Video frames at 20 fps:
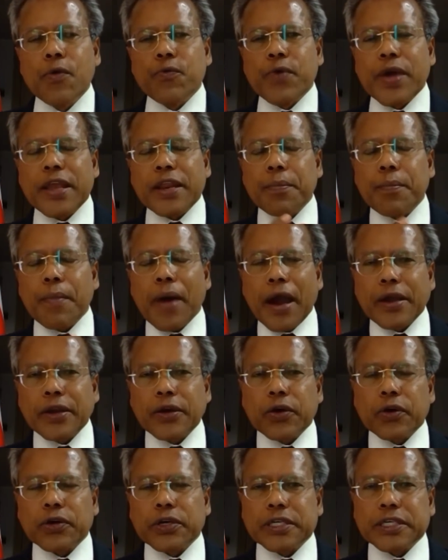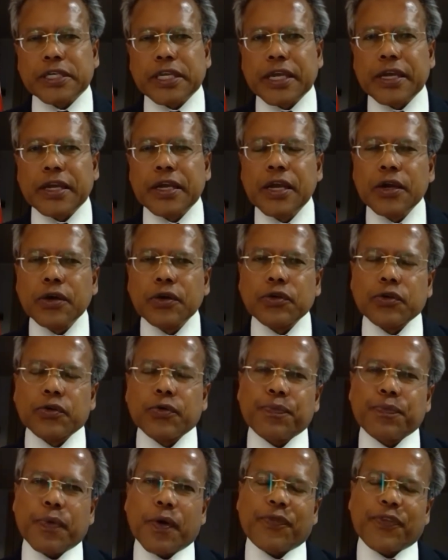very minority
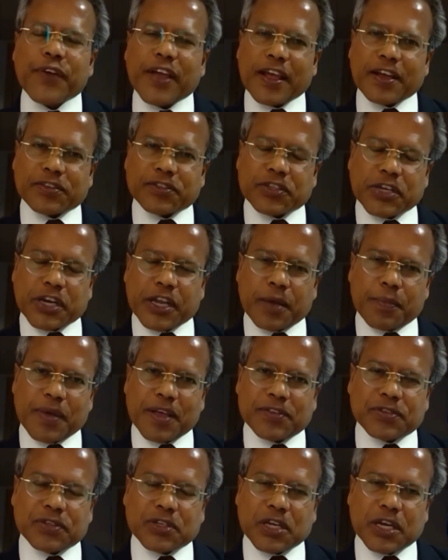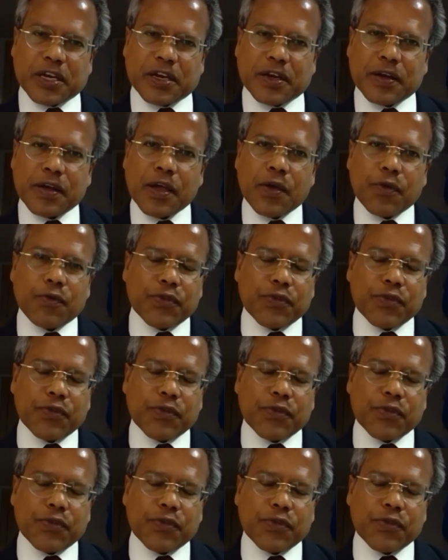group of extremists, uh,